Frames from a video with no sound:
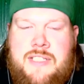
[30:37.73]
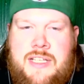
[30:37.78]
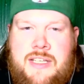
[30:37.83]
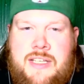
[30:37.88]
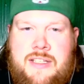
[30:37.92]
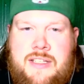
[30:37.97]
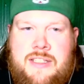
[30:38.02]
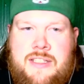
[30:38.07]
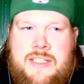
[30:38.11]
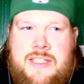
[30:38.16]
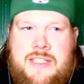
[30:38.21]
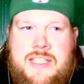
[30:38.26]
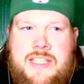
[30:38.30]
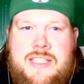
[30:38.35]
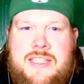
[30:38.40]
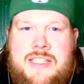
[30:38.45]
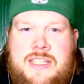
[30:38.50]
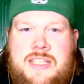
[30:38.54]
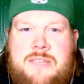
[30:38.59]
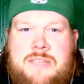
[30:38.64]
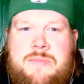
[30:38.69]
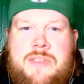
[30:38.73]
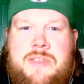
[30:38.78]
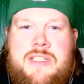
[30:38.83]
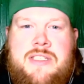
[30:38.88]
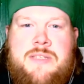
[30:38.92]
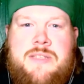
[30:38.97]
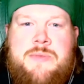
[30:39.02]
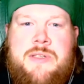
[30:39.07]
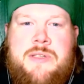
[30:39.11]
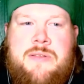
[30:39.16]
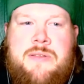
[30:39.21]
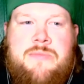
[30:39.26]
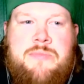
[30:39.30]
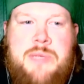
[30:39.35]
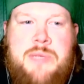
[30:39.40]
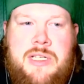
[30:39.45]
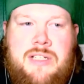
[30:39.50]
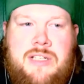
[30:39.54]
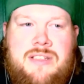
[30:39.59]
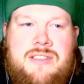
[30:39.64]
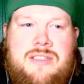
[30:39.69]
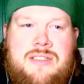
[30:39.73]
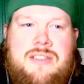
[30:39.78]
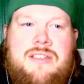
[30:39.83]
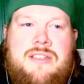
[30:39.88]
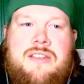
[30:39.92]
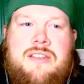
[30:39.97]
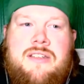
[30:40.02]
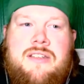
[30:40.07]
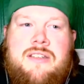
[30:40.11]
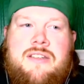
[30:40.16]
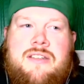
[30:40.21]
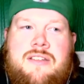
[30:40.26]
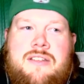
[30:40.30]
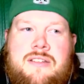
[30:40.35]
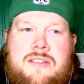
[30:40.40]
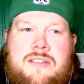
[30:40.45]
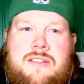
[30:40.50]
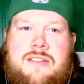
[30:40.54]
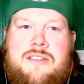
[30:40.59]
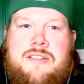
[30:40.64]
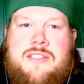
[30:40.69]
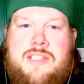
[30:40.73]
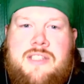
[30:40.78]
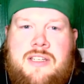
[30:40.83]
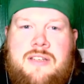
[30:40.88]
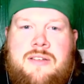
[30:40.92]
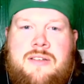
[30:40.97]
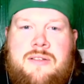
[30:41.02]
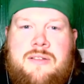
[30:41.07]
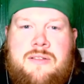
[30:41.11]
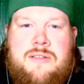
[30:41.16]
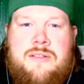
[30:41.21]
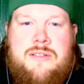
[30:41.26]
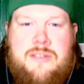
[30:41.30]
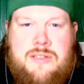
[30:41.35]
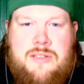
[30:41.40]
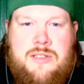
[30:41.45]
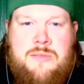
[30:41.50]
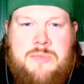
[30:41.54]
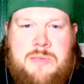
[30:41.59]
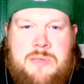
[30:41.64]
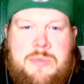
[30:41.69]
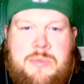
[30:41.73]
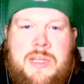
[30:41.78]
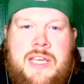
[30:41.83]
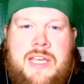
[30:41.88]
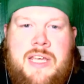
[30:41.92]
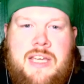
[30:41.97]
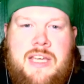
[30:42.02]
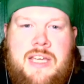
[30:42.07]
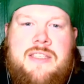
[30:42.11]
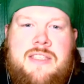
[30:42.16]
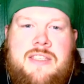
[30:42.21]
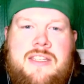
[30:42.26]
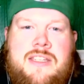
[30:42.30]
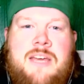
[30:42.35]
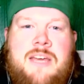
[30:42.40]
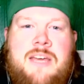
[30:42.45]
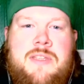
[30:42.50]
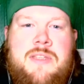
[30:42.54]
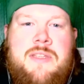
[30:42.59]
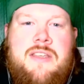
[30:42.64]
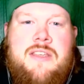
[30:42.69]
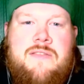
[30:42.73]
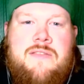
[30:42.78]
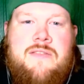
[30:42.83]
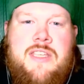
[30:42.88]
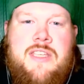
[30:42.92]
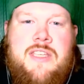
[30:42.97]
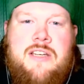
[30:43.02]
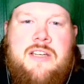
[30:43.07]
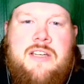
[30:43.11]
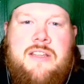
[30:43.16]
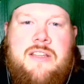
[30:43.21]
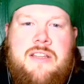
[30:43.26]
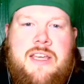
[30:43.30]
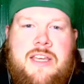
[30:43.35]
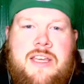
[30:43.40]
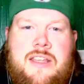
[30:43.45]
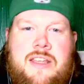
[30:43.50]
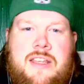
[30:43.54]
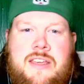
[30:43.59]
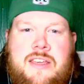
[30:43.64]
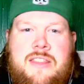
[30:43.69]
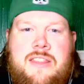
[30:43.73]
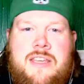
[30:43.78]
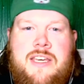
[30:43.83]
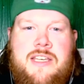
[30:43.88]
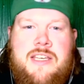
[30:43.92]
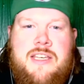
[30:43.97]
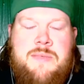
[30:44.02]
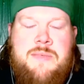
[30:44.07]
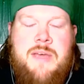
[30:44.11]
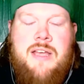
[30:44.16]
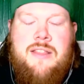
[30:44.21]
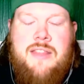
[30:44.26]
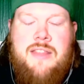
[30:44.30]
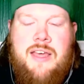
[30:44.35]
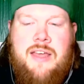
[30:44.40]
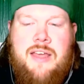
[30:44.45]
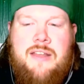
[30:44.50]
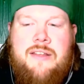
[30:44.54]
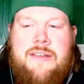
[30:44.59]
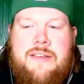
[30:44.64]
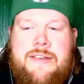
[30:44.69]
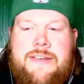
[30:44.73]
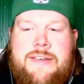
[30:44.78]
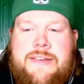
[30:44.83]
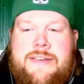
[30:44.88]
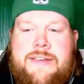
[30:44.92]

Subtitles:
this team has been built to be playing at this time of the year, and I think they expect that.